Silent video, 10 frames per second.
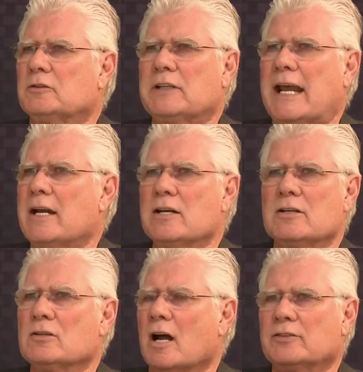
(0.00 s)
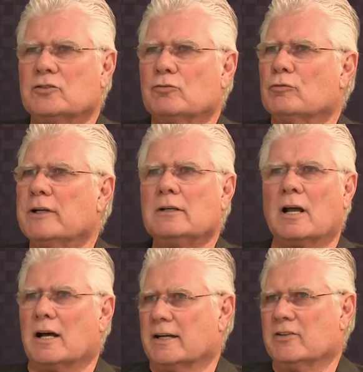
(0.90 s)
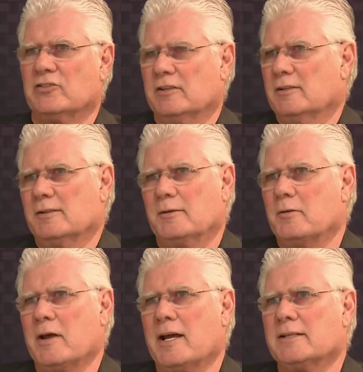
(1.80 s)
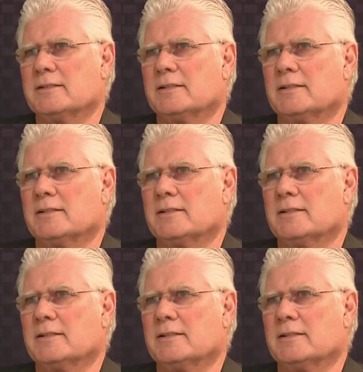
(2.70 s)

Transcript: tend not to realize that